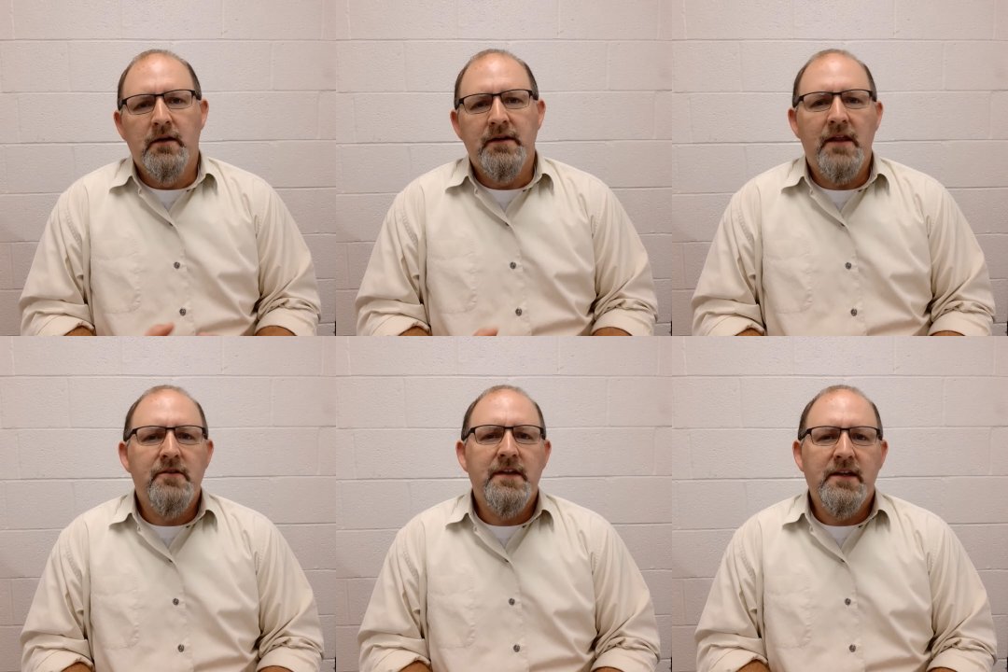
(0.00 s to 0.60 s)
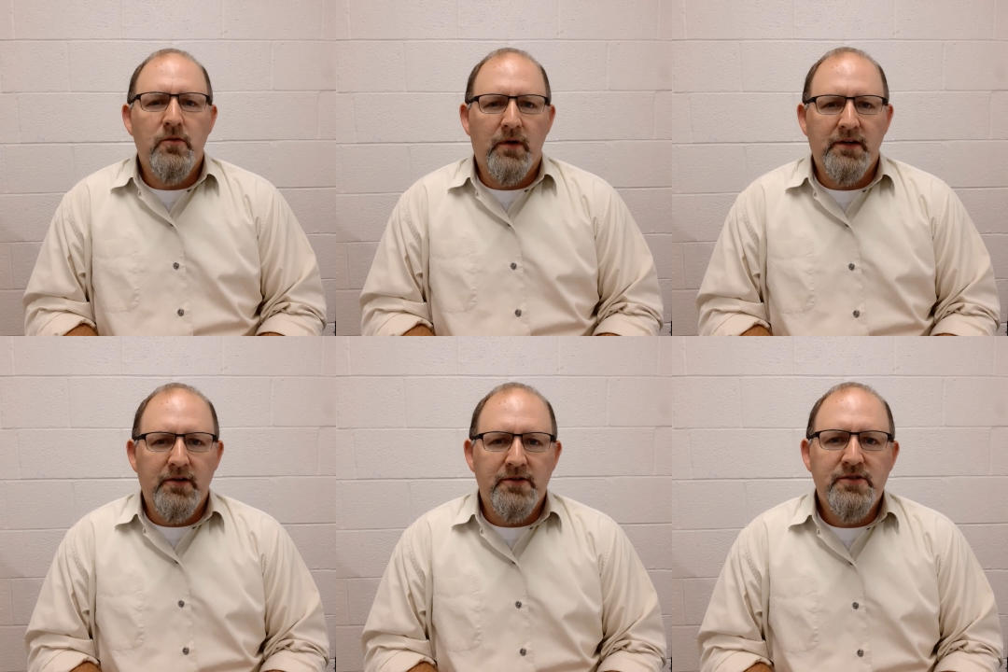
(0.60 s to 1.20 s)
Another thing you want to
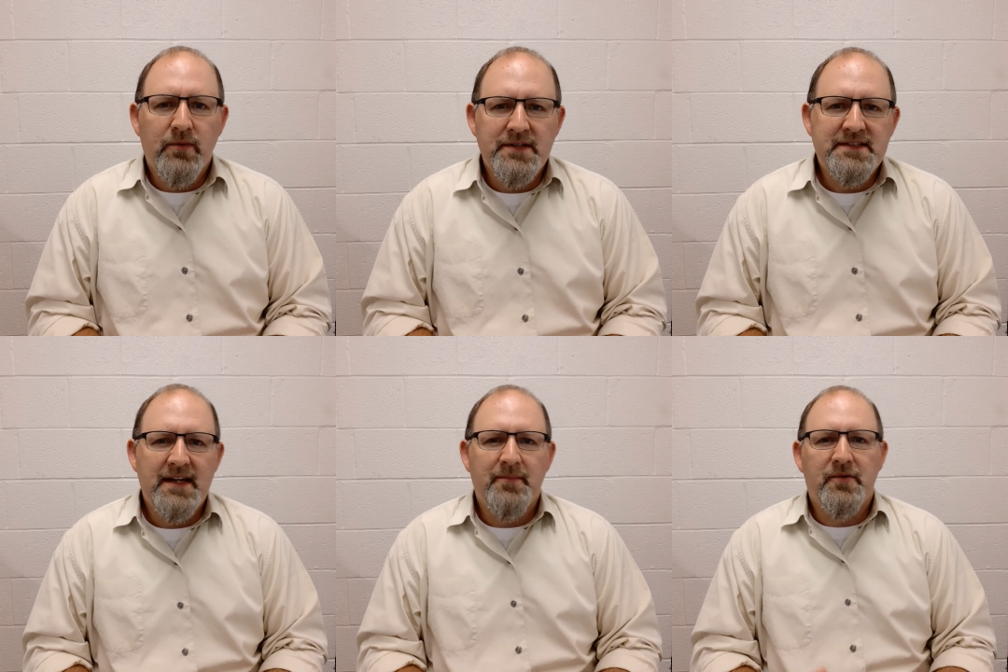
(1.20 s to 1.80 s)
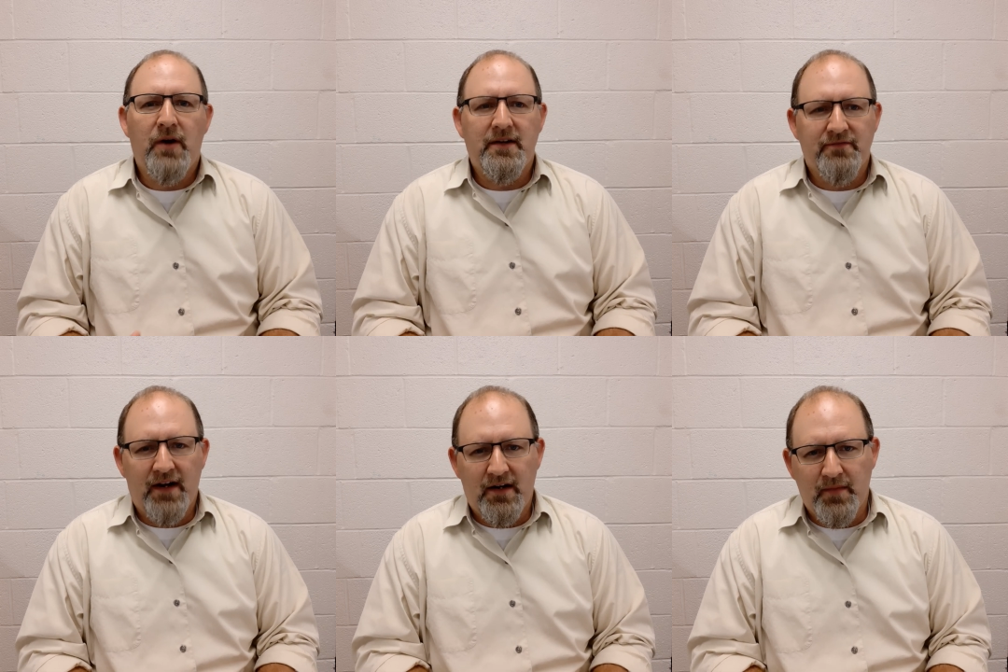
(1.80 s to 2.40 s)
do is you want to set up the right
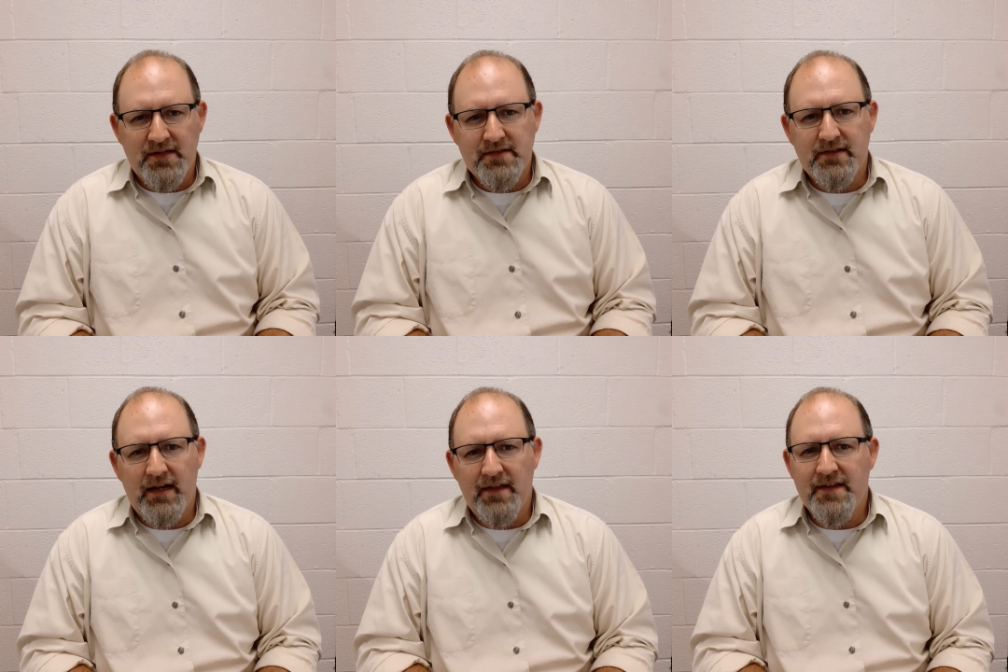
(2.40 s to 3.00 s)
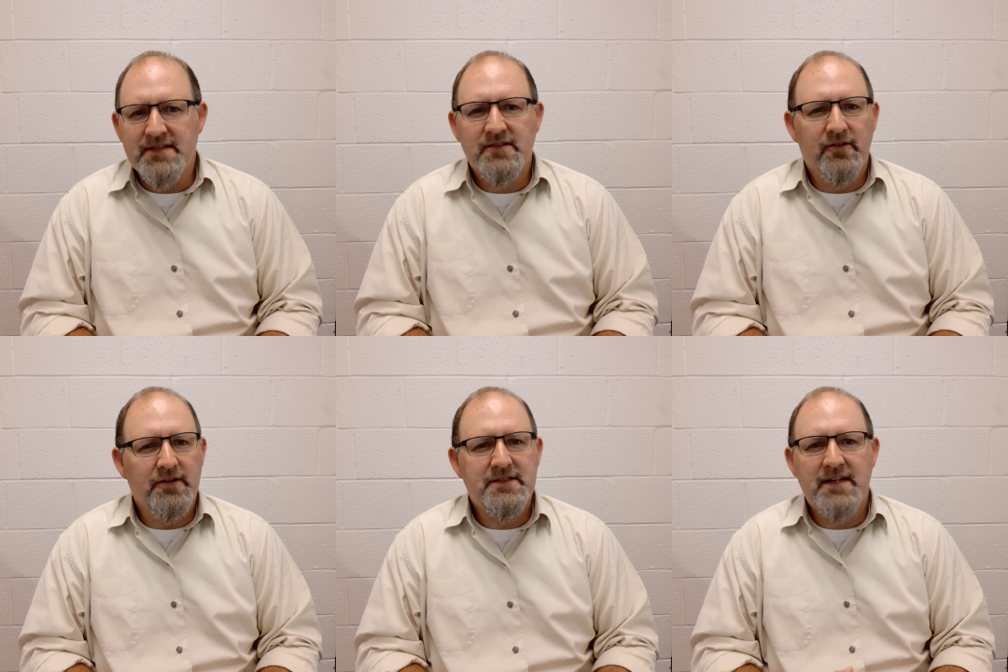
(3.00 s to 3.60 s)
environment. And this
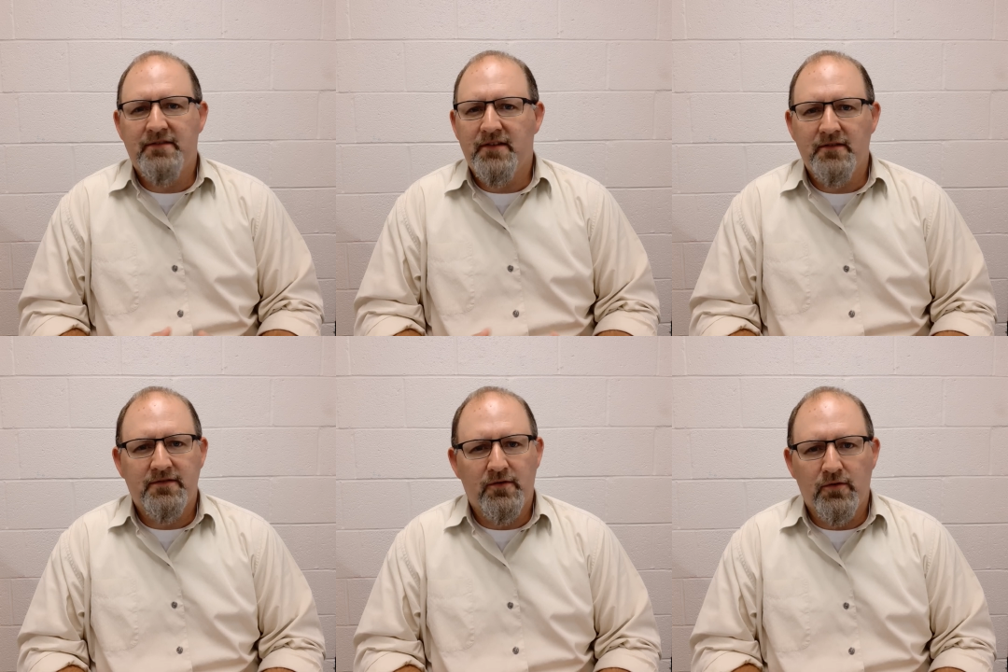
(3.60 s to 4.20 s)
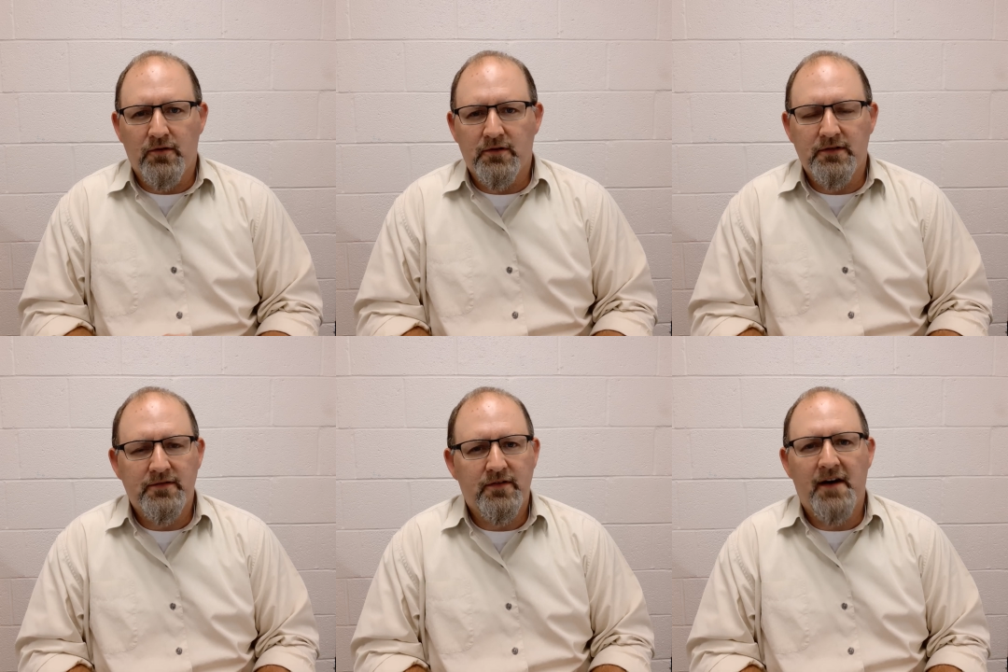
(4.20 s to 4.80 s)
looks different for
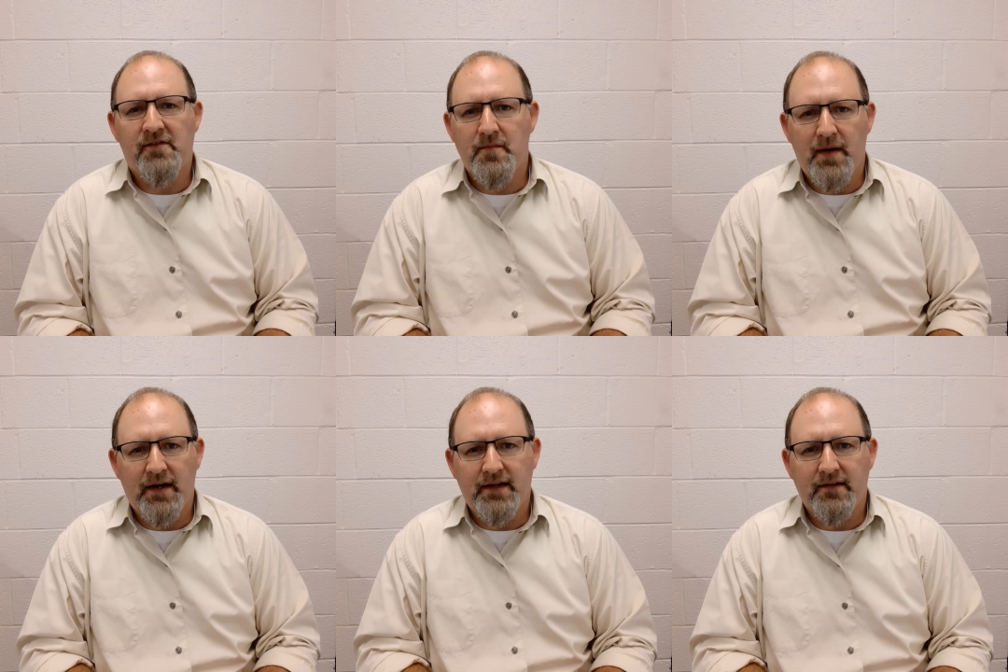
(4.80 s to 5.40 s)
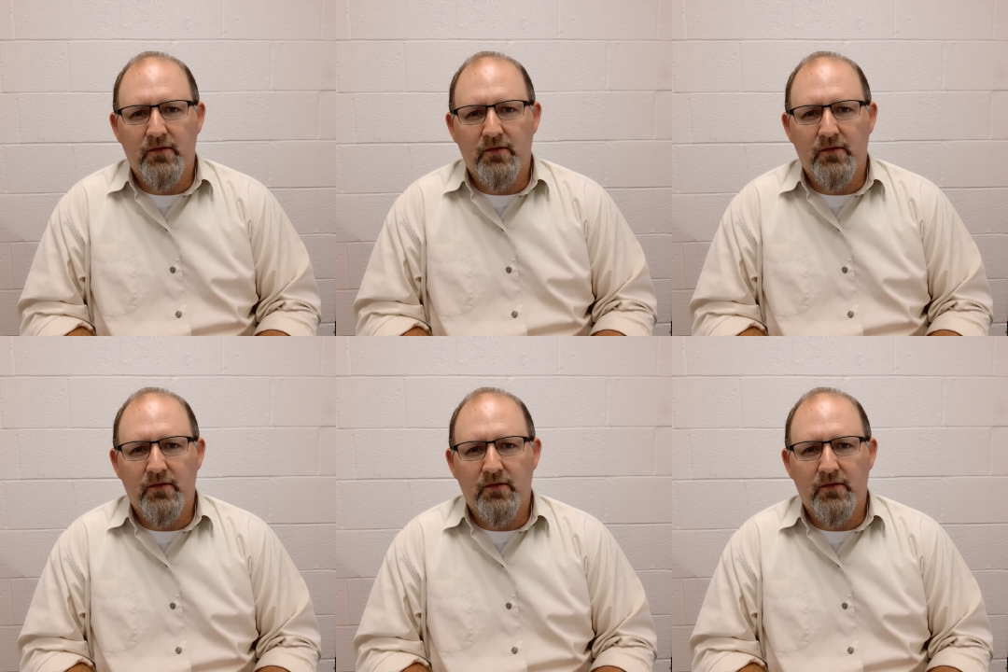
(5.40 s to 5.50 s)
everybody.